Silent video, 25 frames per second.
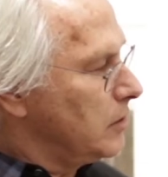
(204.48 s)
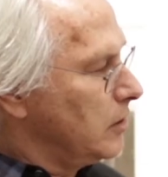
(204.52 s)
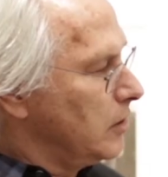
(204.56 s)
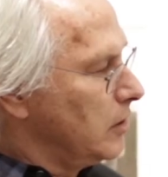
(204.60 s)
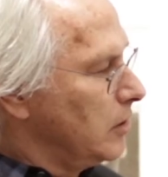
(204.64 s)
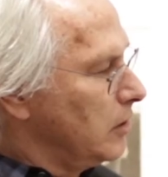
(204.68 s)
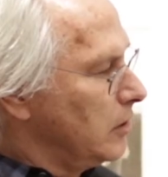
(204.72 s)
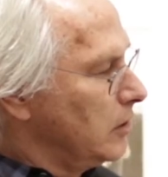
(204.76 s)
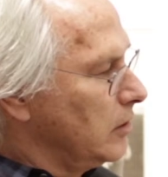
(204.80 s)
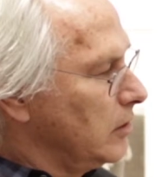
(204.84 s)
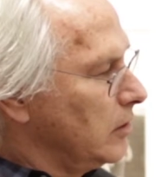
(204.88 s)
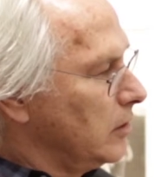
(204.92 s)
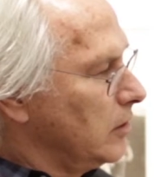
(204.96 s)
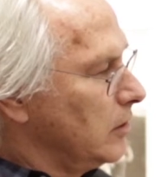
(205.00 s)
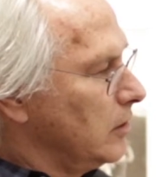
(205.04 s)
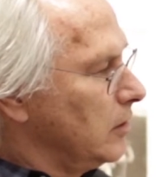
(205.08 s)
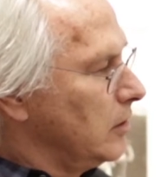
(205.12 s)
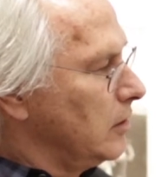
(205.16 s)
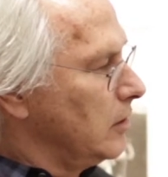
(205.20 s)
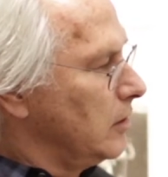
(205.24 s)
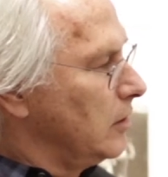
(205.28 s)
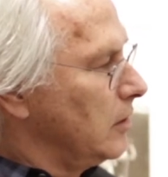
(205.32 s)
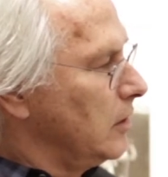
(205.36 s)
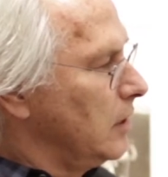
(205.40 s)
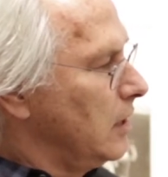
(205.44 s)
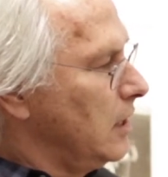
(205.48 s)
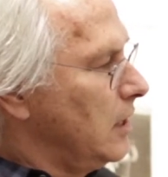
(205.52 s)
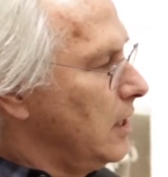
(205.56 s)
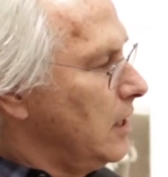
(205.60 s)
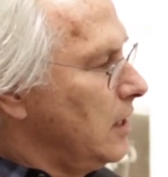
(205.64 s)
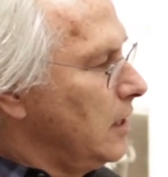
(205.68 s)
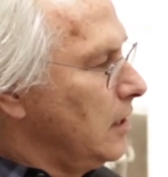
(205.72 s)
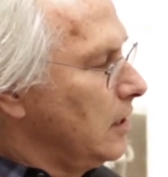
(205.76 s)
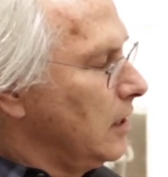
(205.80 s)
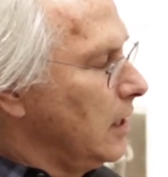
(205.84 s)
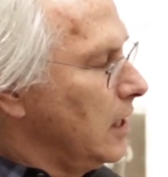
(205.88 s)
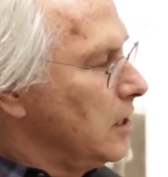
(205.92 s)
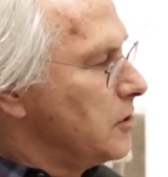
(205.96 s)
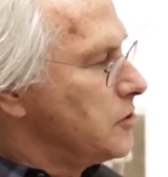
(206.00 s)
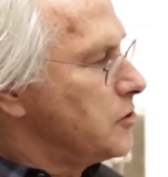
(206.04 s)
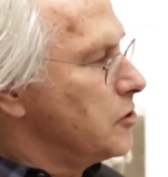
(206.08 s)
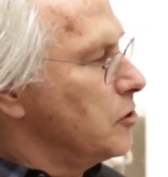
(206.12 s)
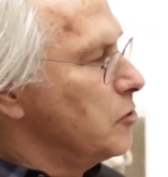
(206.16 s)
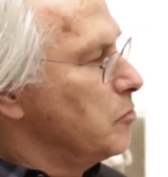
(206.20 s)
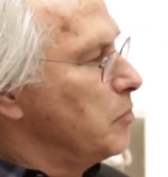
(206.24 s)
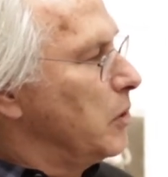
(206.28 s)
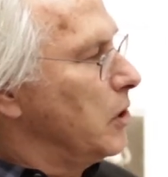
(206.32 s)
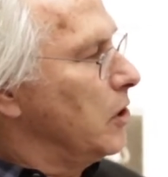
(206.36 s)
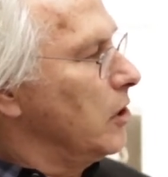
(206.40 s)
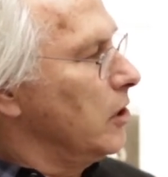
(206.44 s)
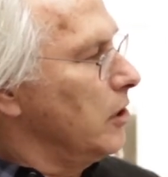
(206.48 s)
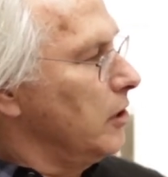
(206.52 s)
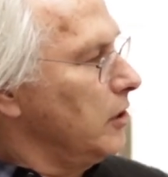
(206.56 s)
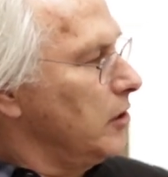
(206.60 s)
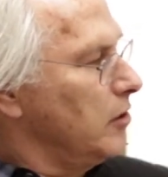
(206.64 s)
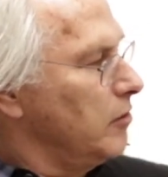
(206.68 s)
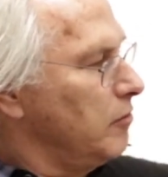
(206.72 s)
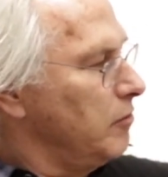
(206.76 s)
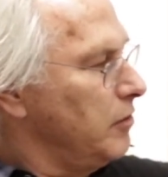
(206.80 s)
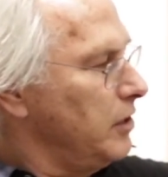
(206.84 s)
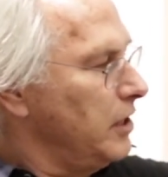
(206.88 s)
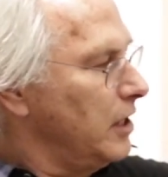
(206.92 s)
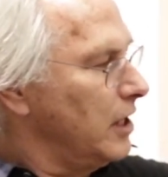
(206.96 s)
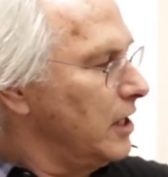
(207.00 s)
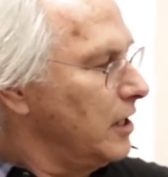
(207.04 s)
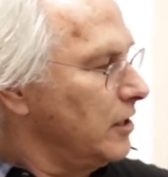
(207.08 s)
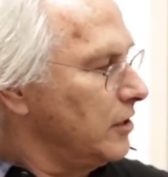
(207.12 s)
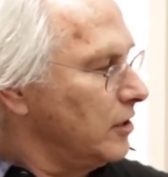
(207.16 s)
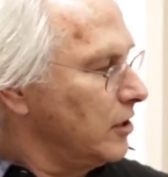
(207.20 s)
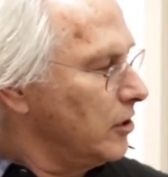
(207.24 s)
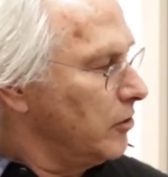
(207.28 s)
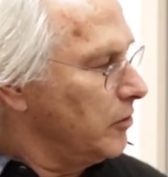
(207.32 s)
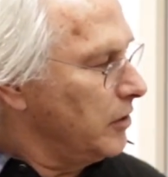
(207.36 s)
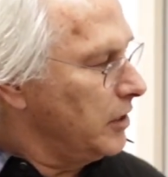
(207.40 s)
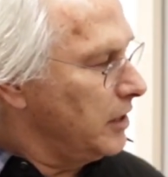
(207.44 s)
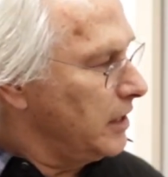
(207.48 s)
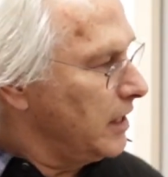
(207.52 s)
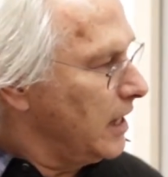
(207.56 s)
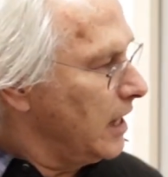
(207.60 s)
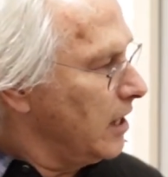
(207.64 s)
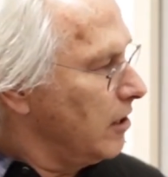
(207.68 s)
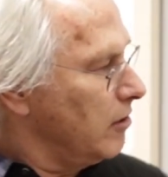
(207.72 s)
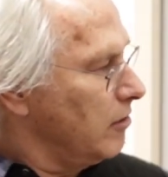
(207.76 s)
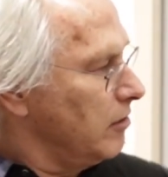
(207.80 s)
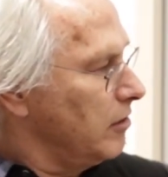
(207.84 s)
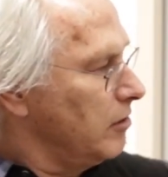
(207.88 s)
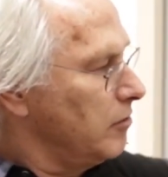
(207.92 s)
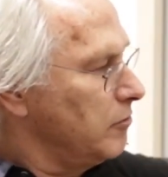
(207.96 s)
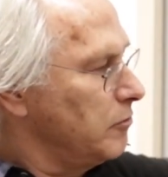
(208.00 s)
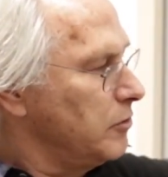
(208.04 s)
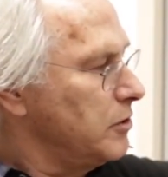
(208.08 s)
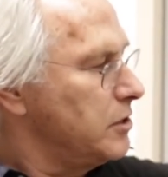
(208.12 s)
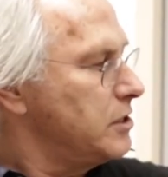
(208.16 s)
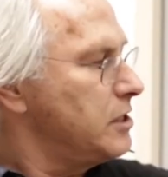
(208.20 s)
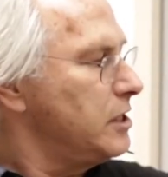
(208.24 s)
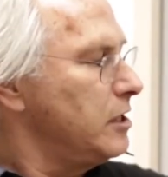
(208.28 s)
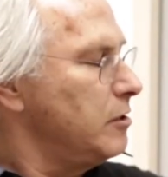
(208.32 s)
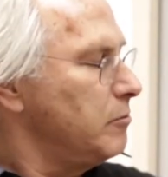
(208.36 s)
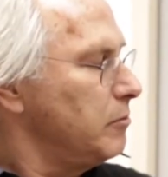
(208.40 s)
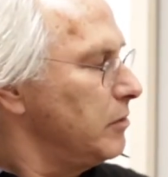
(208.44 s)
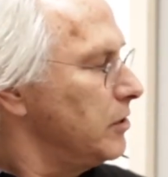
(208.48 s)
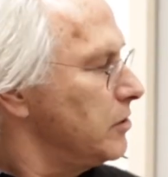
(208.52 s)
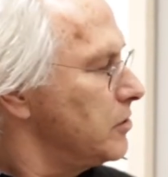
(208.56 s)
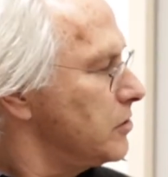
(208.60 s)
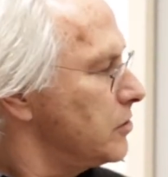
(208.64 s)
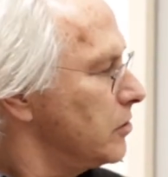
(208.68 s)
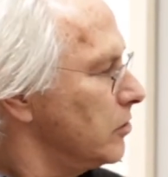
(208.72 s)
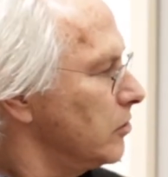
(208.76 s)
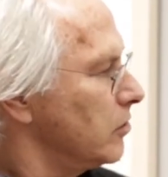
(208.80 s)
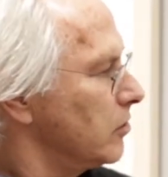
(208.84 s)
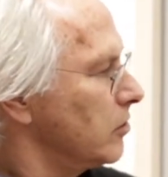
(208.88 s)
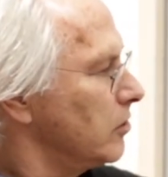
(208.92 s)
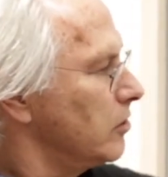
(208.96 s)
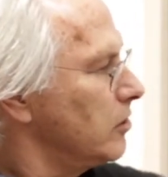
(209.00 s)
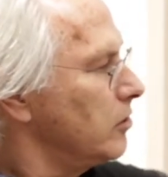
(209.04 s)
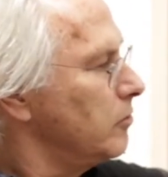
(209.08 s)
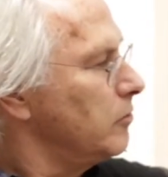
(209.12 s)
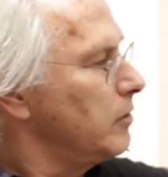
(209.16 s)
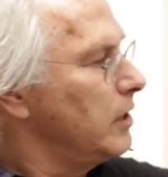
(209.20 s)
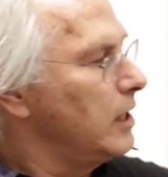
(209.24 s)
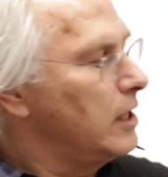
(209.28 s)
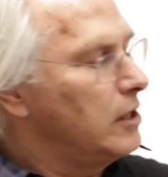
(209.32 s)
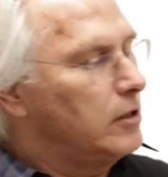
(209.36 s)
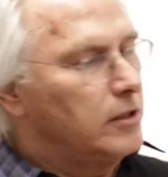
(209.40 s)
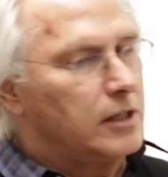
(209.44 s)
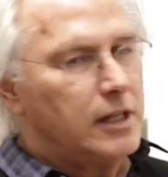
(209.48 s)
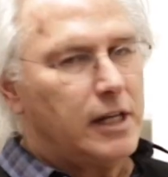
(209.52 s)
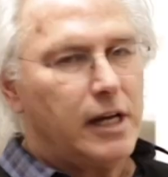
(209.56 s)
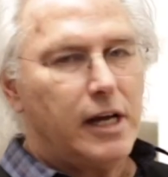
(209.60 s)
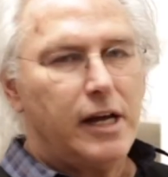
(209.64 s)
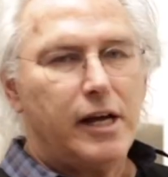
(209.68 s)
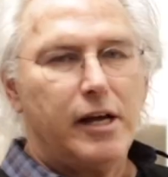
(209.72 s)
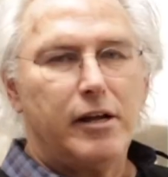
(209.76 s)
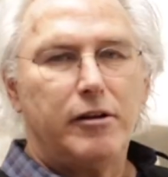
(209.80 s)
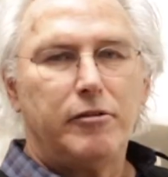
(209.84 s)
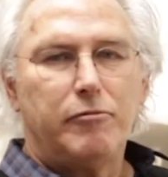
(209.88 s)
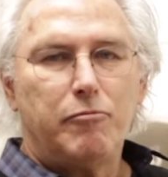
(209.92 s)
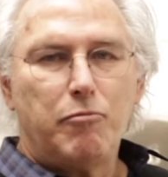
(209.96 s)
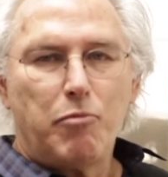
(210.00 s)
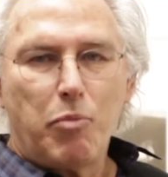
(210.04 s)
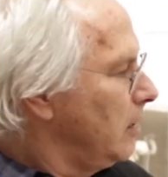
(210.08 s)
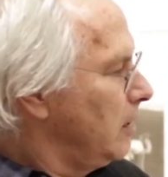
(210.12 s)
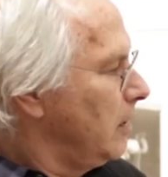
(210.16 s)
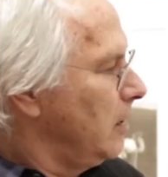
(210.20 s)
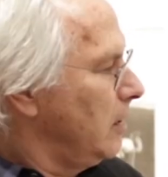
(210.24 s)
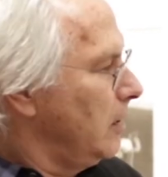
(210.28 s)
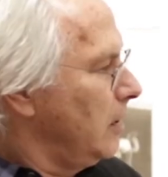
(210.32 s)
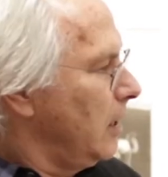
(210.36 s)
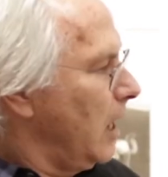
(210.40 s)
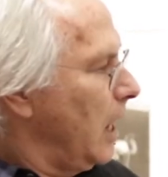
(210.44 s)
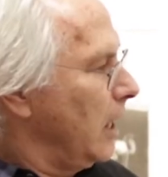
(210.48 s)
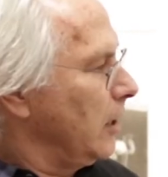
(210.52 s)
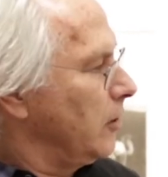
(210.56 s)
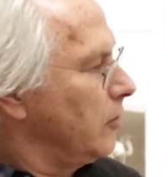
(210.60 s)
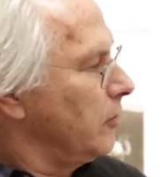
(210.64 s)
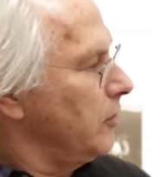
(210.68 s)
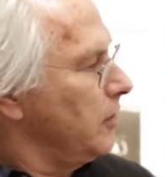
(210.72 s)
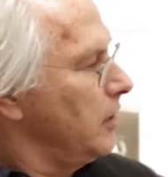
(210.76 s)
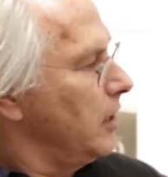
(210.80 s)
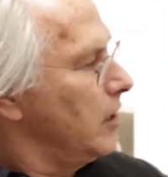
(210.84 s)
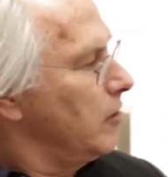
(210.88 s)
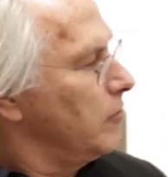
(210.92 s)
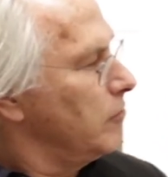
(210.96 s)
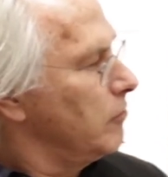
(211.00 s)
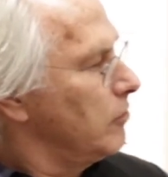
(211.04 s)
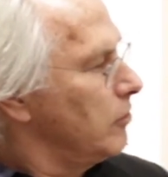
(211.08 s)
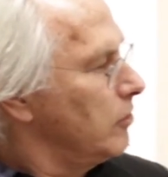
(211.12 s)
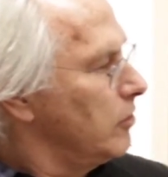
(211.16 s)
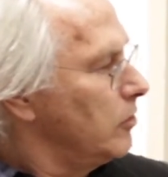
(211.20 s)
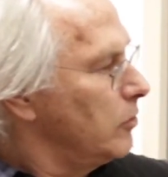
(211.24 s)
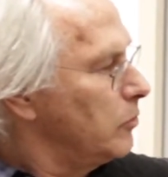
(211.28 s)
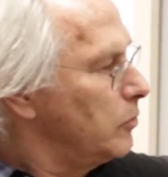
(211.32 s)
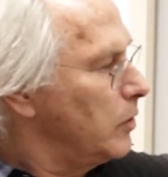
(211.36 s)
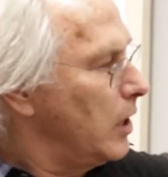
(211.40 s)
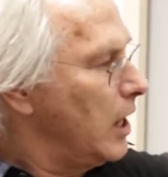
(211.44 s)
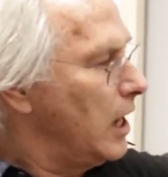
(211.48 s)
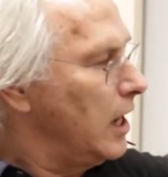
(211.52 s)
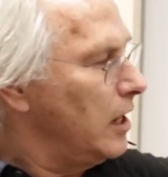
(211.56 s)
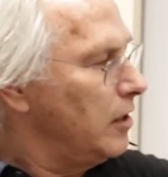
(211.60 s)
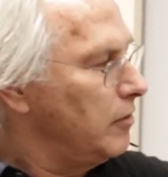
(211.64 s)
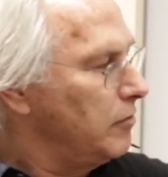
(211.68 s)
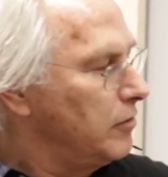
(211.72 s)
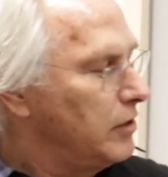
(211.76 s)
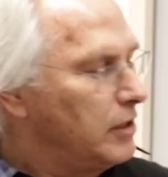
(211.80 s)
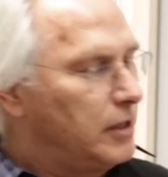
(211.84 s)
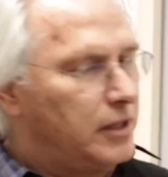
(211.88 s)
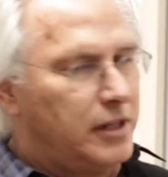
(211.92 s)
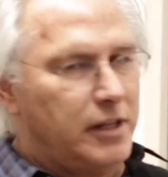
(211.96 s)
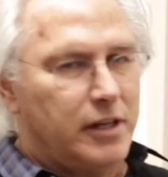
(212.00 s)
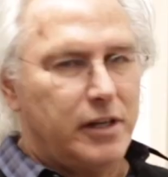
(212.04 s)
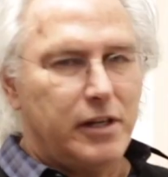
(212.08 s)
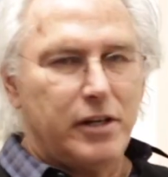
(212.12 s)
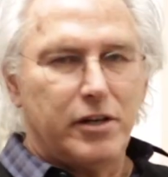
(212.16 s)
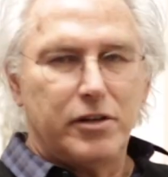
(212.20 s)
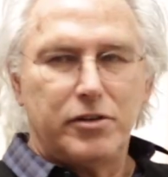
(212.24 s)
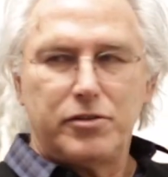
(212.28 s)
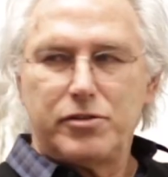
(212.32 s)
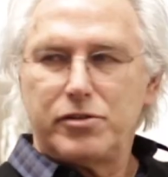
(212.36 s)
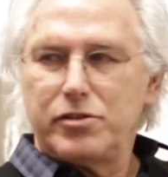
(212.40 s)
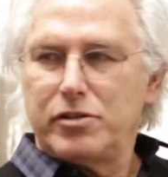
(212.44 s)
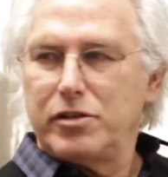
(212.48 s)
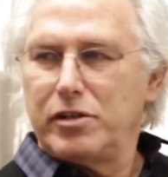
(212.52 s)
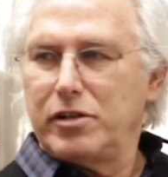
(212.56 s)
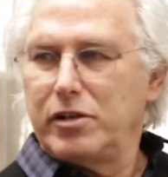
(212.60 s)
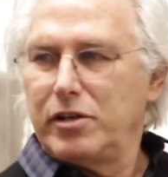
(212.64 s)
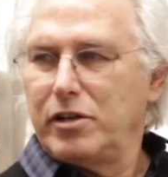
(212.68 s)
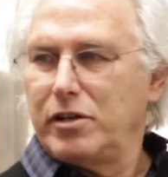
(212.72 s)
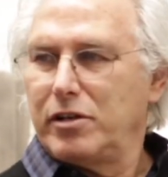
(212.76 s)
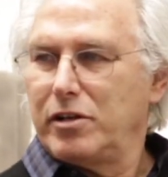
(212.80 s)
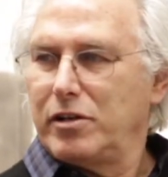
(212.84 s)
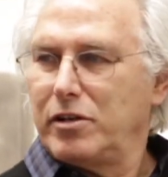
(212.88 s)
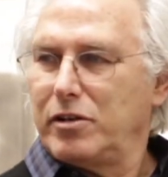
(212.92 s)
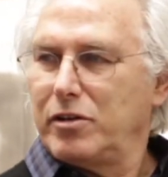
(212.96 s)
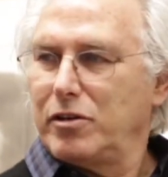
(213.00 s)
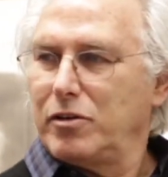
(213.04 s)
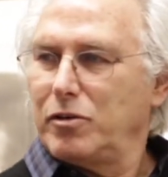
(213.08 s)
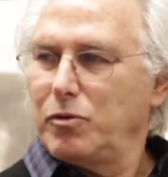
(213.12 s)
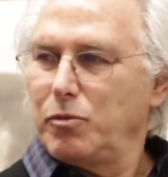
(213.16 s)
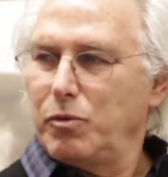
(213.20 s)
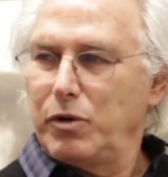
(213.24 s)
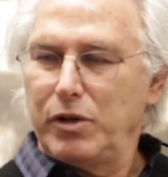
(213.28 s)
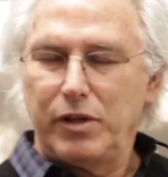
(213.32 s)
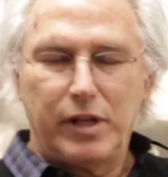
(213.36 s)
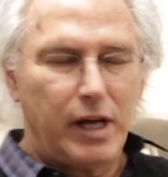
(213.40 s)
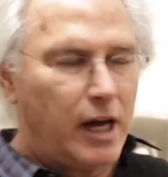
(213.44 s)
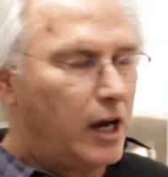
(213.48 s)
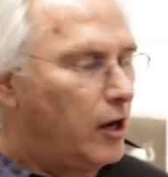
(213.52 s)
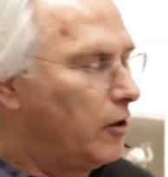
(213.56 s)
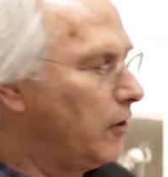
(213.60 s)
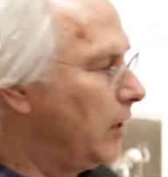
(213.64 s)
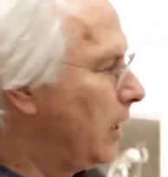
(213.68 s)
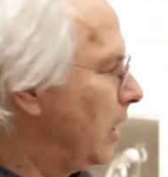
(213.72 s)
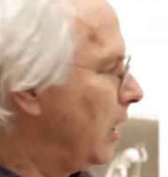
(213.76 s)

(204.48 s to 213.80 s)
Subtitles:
the lesser part of the ongoing narrative, which seemed to circle around that. I could never arrive at this without